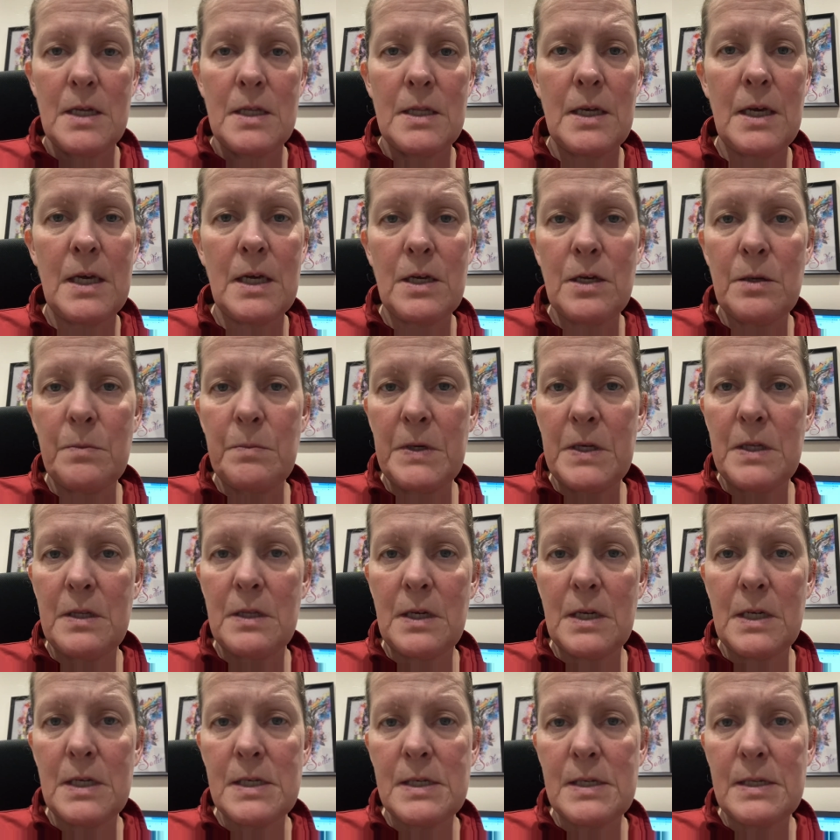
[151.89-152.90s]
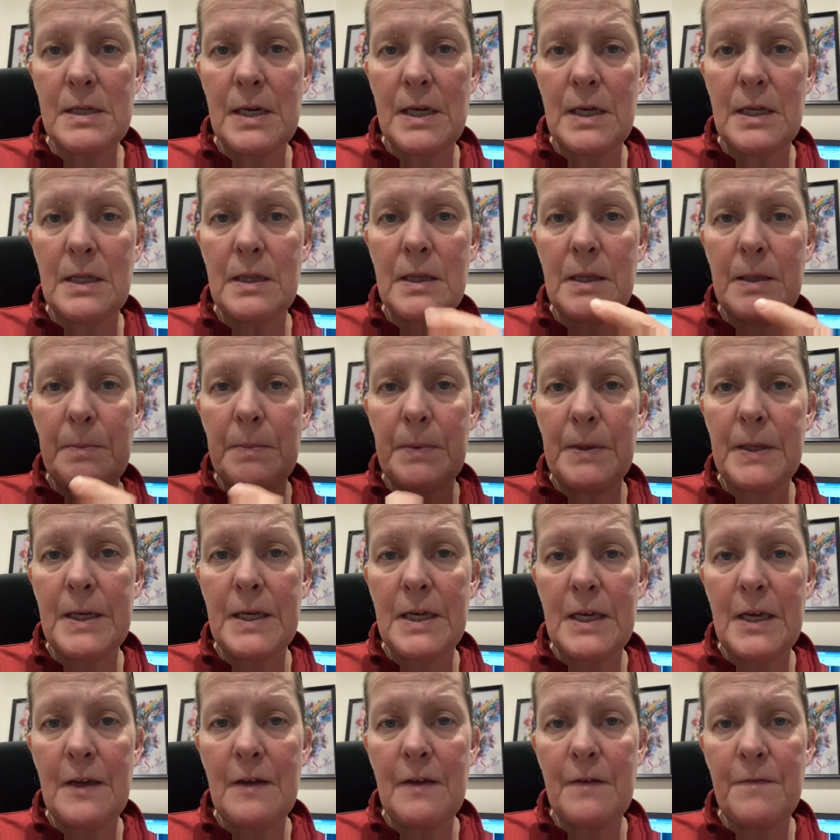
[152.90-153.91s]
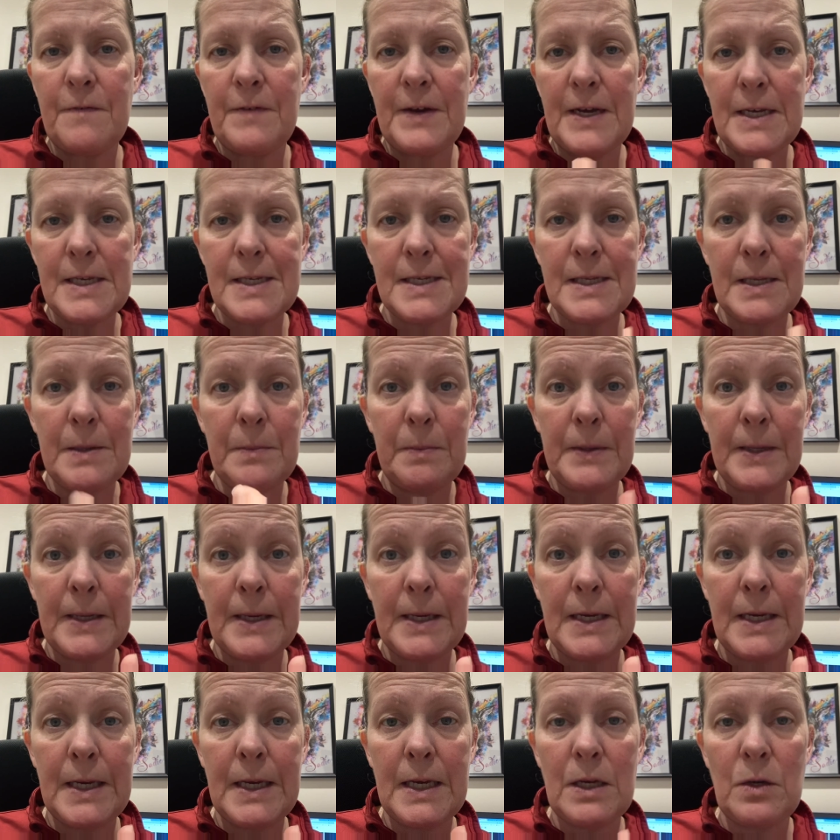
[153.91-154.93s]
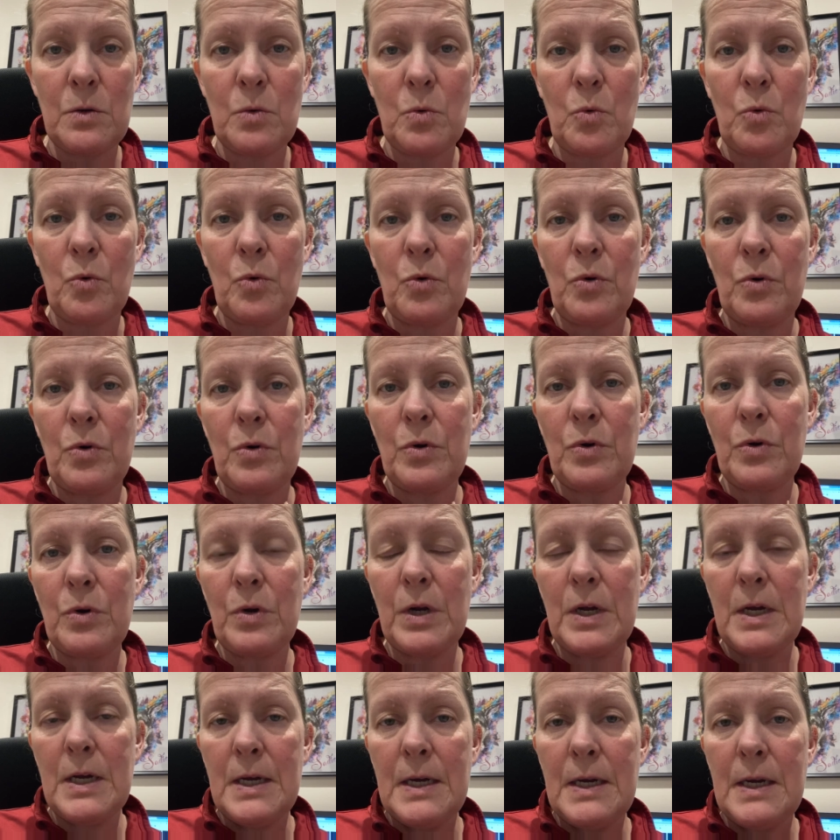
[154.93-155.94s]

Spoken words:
They could be things like lip licking, fast lip licking, or